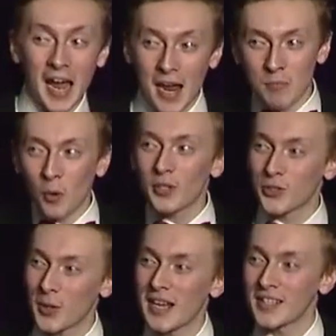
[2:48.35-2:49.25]
and more
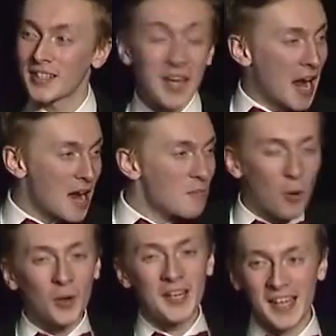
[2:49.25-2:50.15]
stress, and
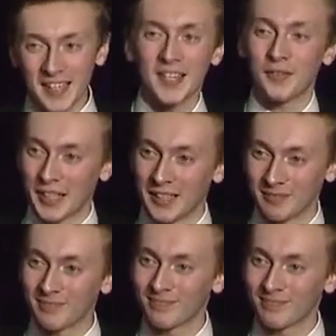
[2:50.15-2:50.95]
more negativity.